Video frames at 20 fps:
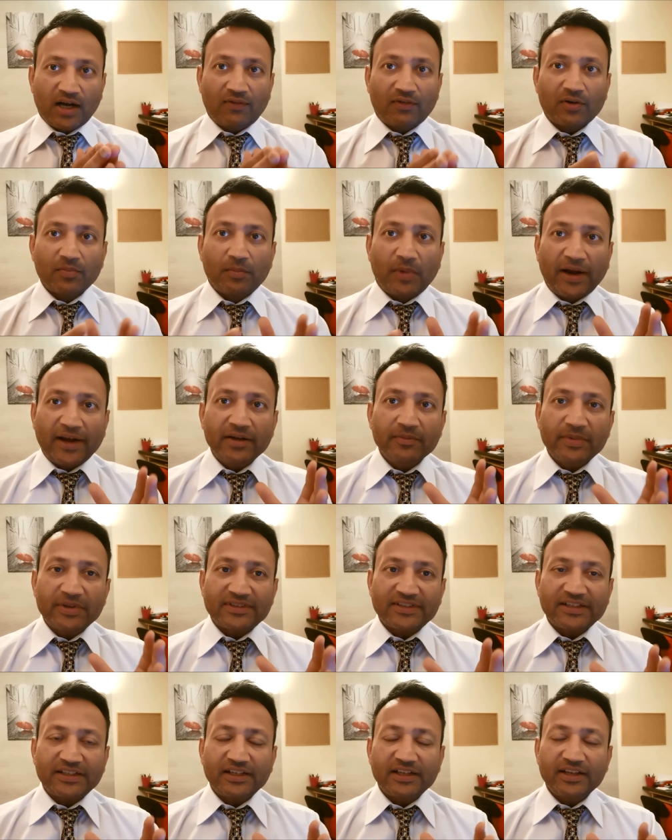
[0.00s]
our mind
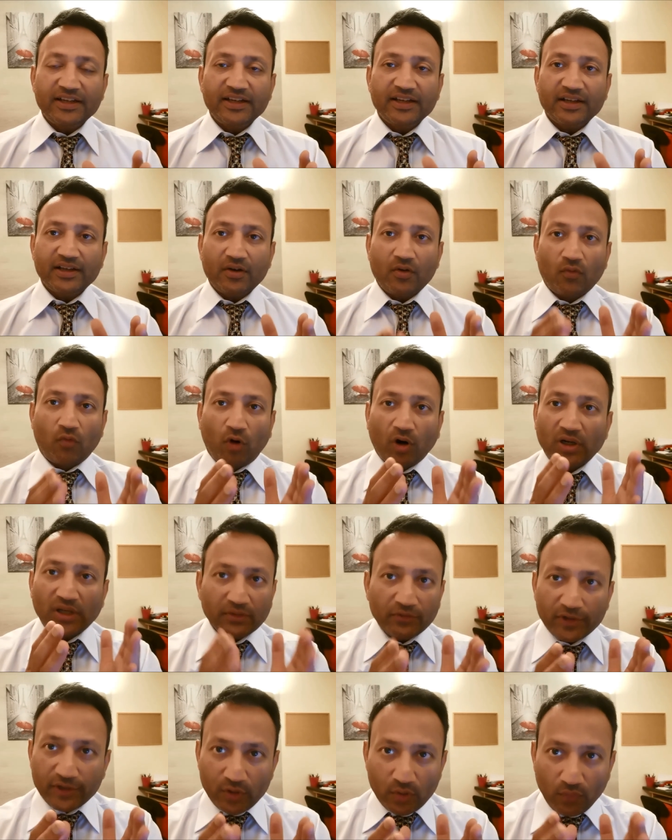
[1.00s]
basically,
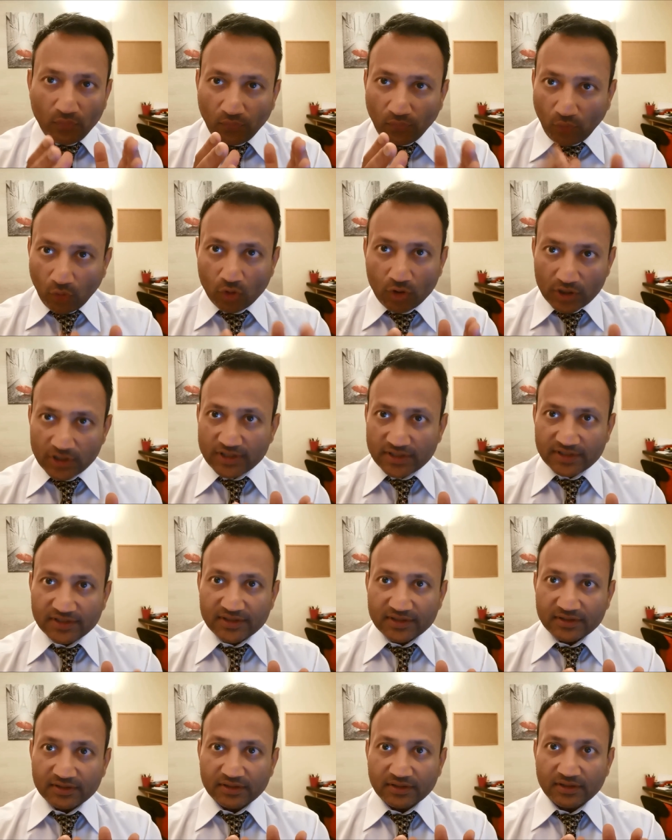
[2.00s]
whatever you
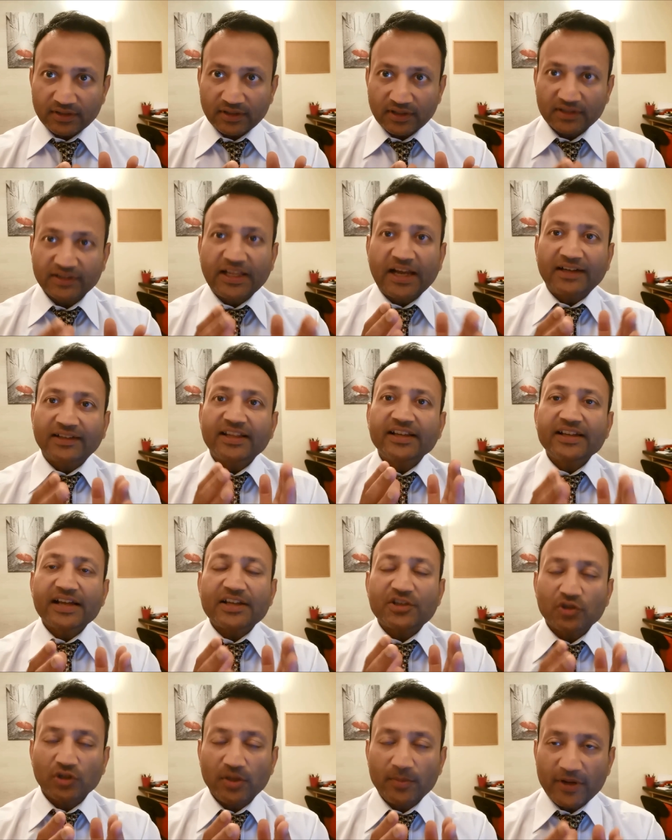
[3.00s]
focus, that thing
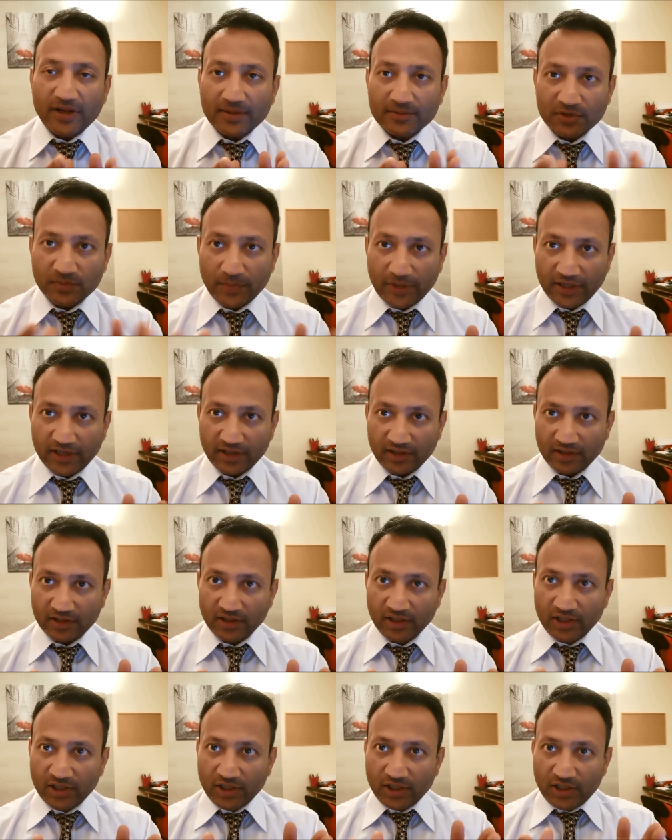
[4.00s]
actually becomes bigger.
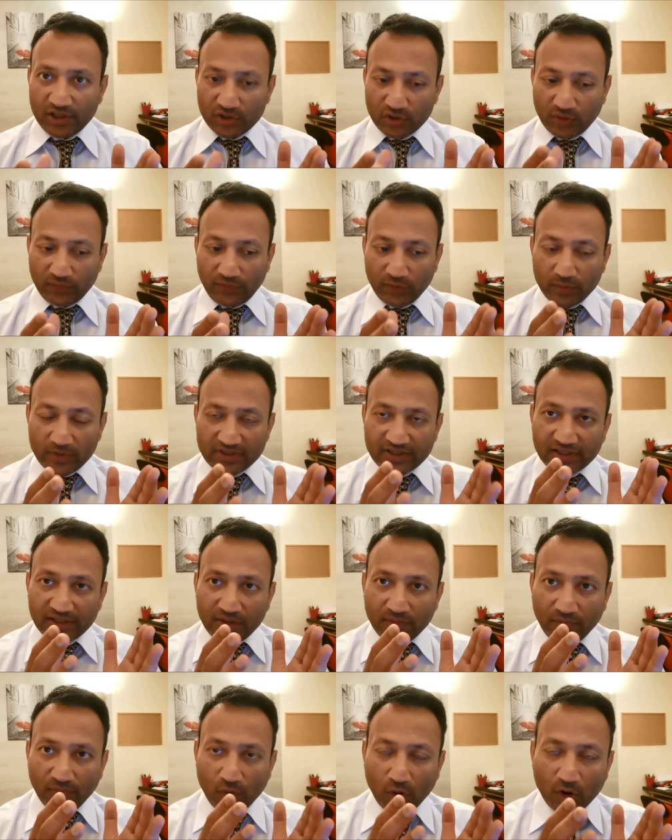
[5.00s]
So if you
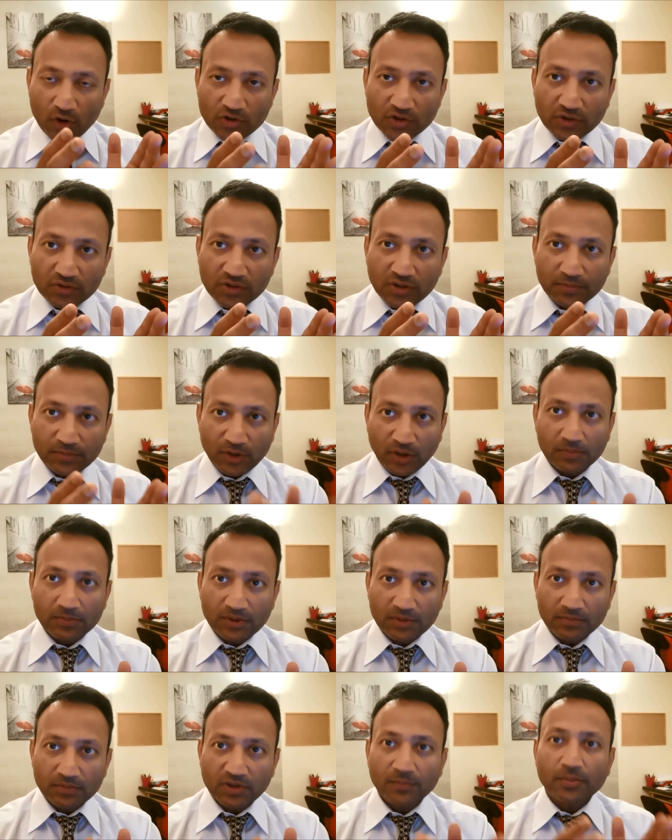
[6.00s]
basically focus on the
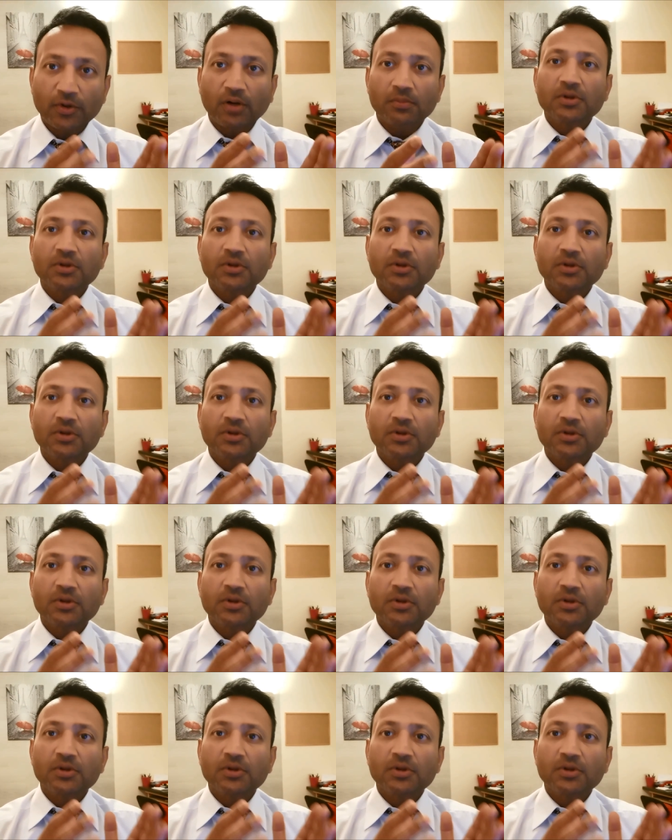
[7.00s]
problem, the